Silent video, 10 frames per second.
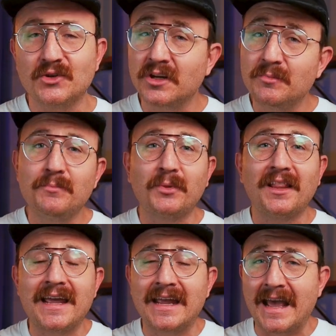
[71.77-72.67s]
you're going to be
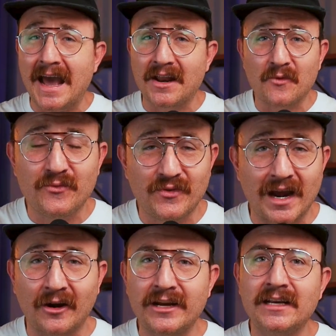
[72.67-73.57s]
playing at a
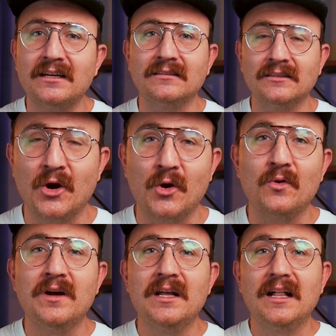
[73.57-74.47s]
very low